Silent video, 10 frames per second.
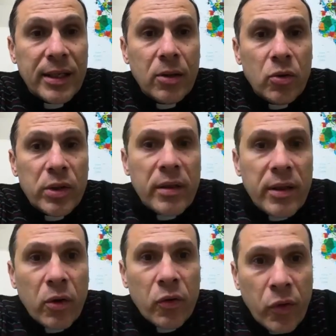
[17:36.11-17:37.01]
including
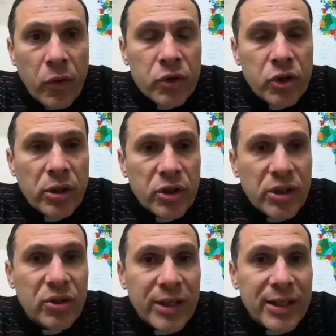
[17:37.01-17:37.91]
the Orthodox
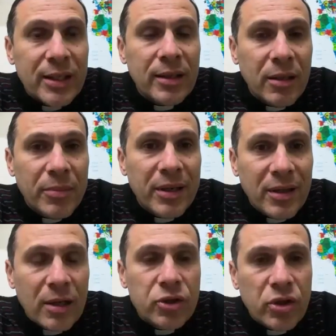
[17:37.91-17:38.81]
Church's recently
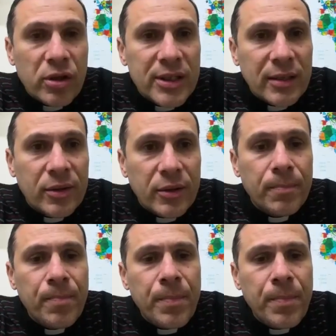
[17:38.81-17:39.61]
built cultural center?